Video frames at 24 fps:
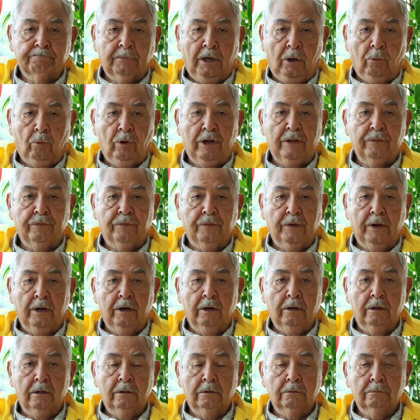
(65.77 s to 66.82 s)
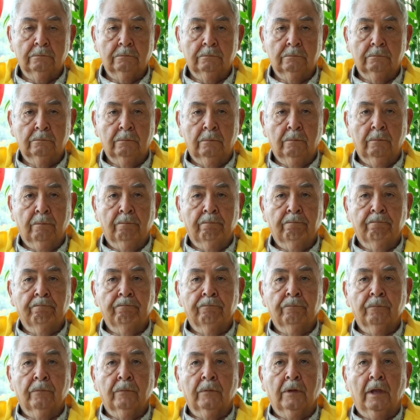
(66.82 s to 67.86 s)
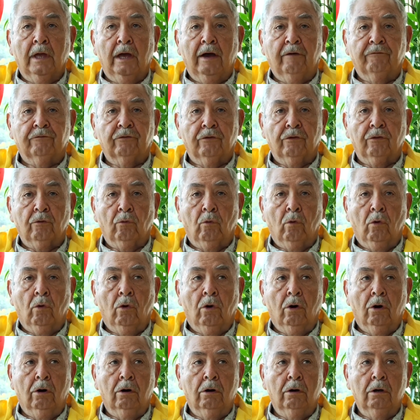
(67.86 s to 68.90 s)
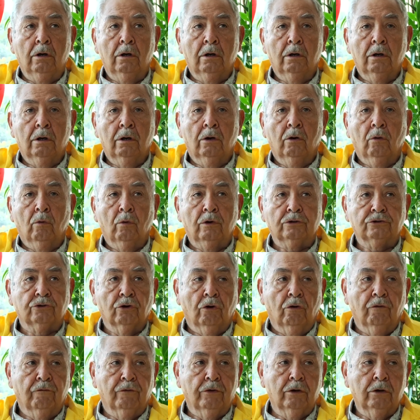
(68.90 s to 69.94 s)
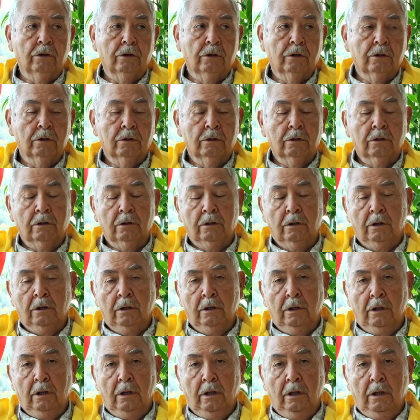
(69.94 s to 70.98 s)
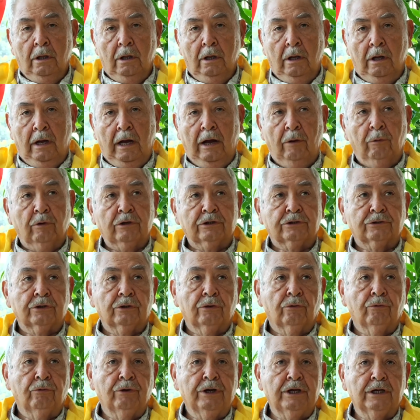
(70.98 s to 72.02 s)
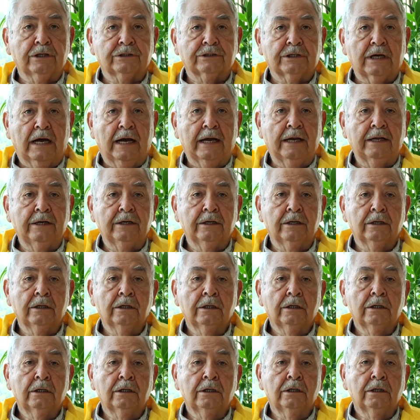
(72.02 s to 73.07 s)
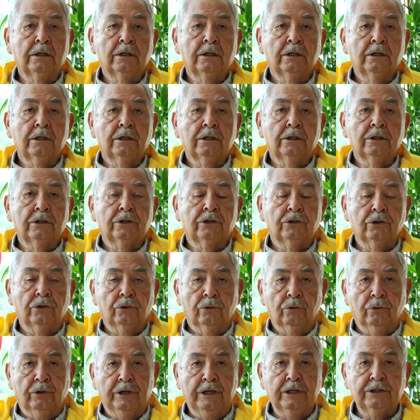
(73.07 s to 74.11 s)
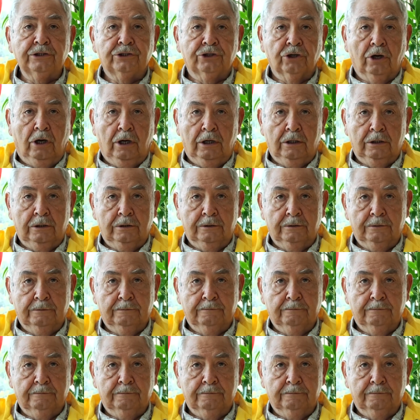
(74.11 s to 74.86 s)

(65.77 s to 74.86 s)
I went there. After the war was over, I was reassigned to Incheon.